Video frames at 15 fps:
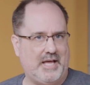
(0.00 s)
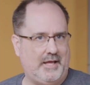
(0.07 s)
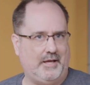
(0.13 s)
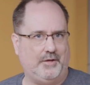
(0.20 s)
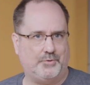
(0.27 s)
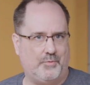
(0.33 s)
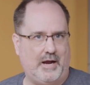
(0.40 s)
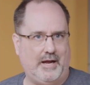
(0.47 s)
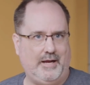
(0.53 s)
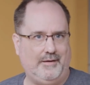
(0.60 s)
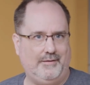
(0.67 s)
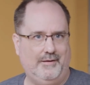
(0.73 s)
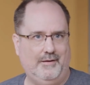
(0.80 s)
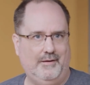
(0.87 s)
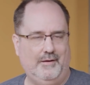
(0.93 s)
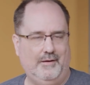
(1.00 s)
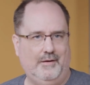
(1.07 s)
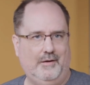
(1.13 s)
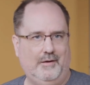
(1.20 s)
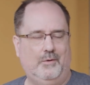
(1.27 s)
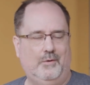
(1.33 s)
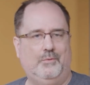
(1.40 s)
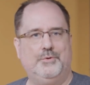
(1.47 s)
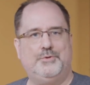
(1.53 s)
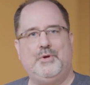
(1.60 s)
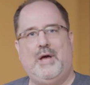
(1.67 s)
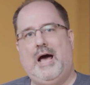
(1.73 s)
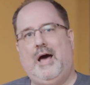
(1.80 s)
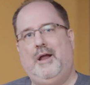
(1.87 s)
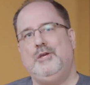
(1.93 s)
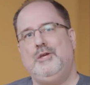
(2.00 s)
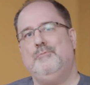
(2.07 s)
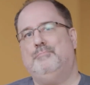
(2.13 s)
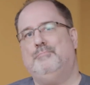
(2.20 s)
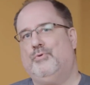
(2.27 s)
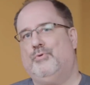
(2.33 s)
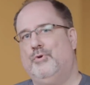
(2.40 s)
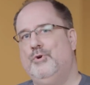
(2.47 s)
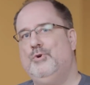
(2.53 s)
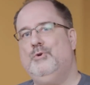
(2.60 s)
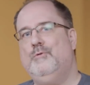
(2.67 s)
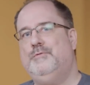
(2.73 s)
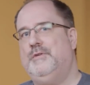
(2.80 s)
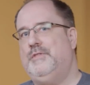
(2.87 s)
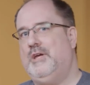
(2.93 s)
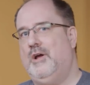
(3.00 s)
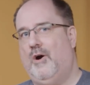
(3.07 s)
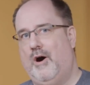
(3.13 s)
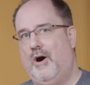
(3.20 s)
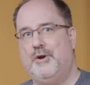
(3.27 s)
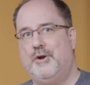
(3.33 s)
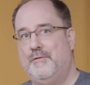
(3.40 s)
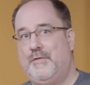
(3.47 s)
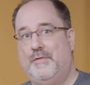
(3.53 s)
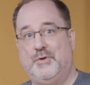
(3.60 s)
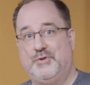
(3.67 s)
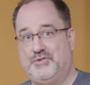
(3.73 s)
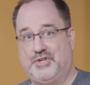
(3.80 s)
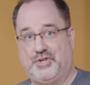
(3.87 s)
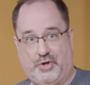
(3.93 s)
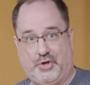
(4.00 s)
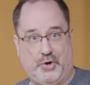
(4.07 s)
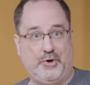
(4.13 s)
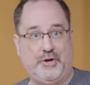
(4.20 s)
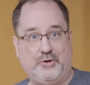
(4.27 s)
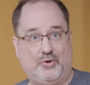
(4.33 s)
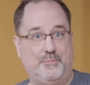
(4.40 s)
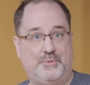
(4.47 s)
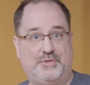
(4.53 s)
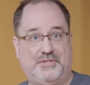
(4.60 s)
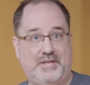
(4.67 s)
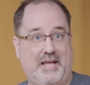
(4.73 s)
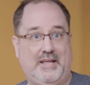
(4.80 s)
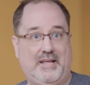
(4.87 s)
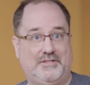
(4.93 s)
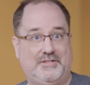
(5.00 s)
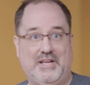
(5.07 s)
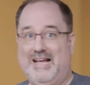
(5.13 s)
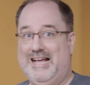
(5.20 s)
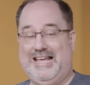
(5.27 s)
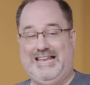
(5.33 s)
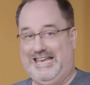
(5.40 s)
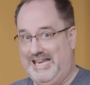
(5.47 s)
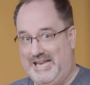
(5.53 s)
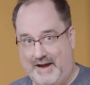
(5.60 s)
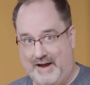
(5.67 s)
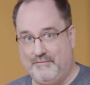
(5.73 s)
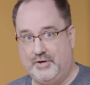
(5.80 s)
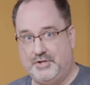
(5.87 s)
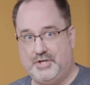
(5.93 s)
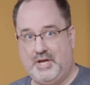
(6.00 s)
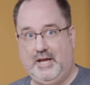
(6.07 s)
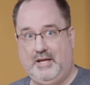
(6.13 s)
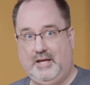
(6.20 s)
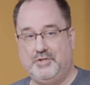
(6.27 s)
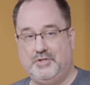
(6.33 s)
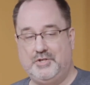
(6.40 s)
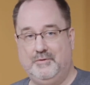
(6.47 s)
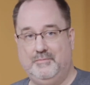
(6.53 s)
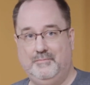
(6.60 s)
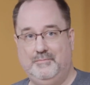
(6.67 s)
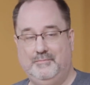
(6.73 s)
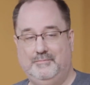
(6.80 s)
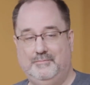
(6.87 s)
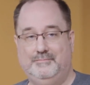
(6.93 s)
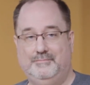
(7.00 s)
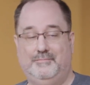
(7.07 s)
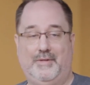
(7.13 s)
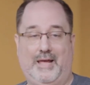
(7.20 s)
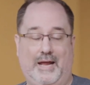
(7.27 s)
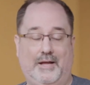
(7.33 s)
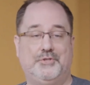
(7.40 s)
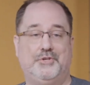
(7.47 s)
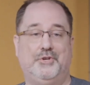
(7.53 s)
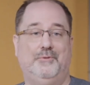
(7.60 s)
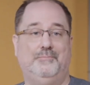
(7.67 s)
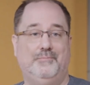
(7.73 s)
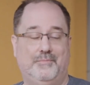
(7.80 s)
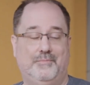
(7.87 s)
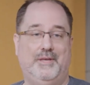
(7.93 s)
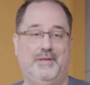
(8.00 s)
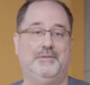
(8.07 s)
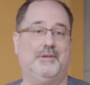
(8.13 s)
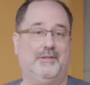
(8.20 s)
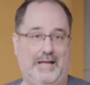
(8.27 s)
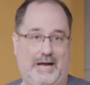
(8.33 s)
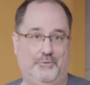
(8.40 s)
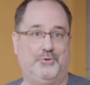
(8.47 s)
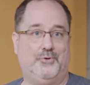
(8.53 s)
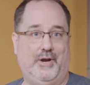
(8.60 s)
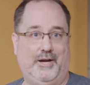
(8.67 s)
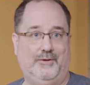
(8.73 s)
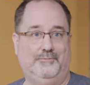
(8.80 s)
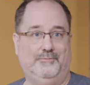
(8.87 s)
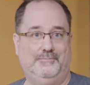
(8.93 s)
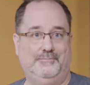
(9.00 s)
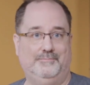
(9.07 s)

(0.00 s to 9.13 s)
settings, right? Well, so how do you prove to the auditor that the security group settings never changed? The answer is CloudTrail.